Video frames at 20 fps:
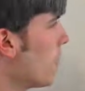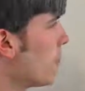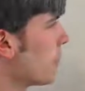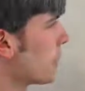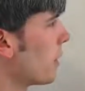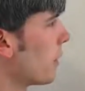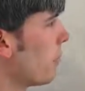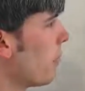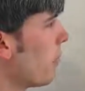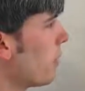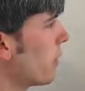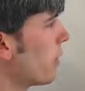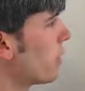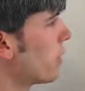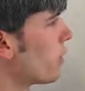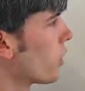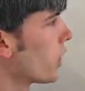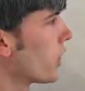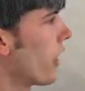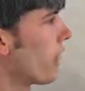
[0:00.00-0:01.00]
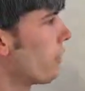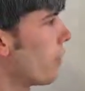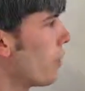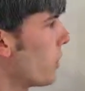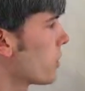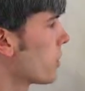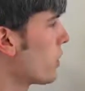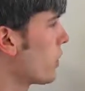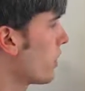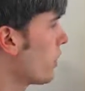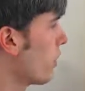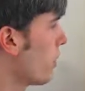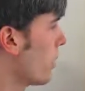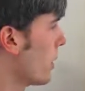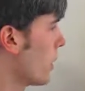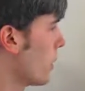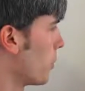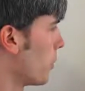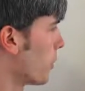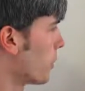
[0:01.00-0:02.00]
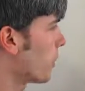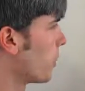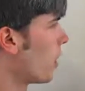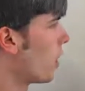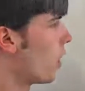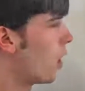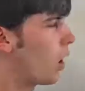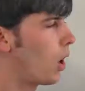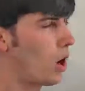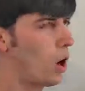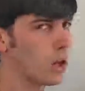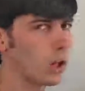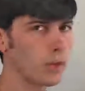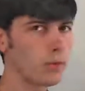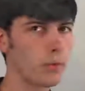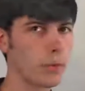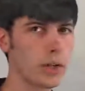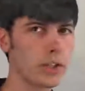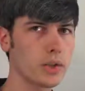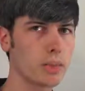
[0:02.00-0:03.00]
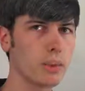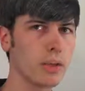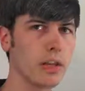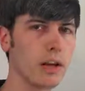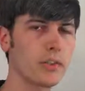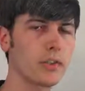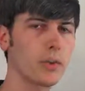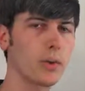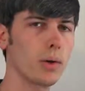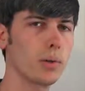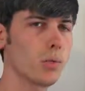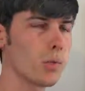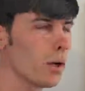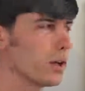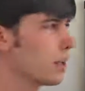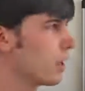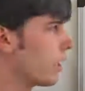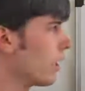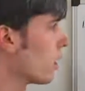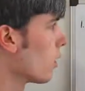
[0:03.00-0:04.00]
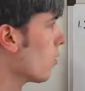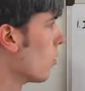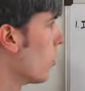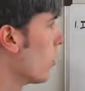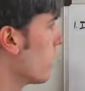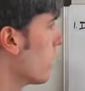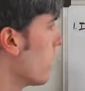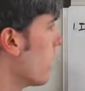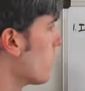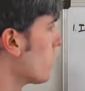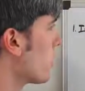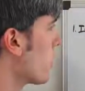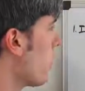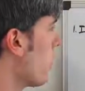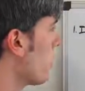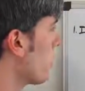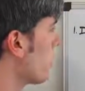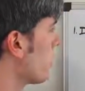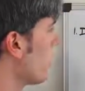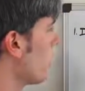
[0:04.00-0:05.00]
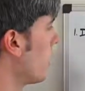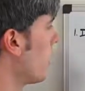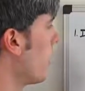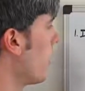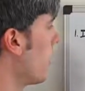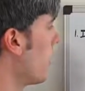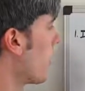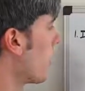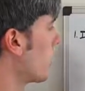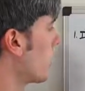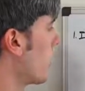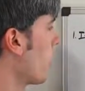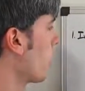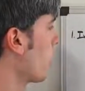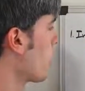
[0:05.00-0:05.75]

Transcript: But the point is you're going to have a bunch of different variables, all of which, because you're in one gear, will be held constant except